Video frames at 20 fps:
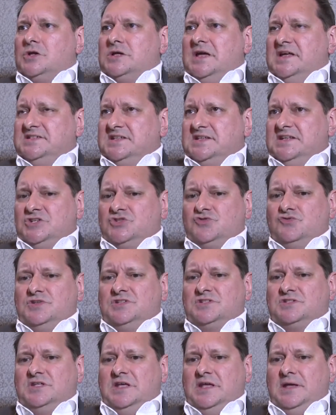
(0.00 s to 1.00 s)
Indonesia
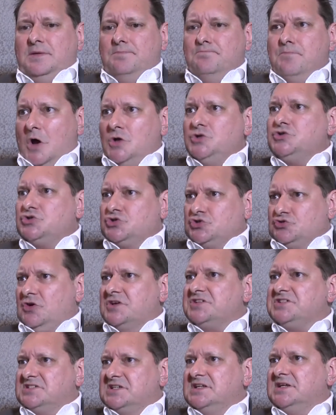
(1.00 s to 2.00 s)
is the most
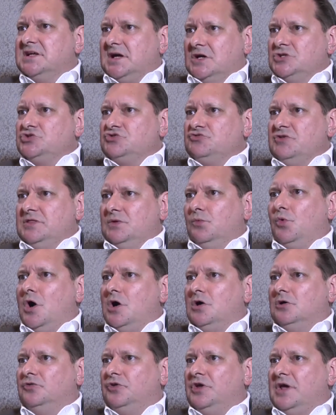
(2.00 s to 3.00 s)
trusting country in the
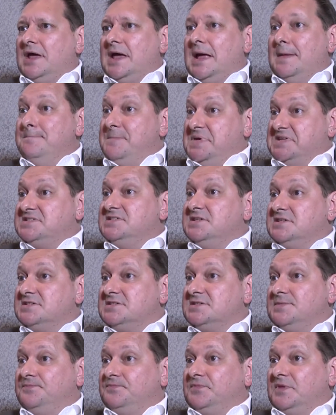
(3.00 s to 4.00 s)
world in
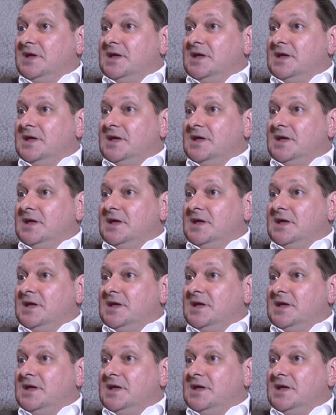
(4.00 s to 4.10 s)
business.